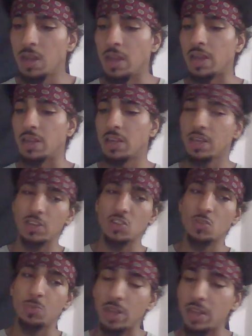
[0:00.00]
And he
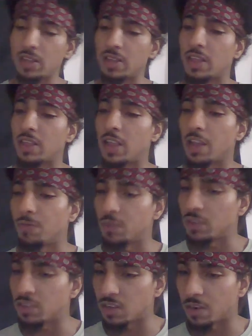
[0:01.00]
explained that life
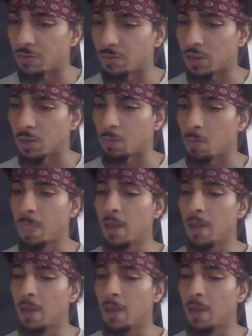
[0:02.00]
is suffering.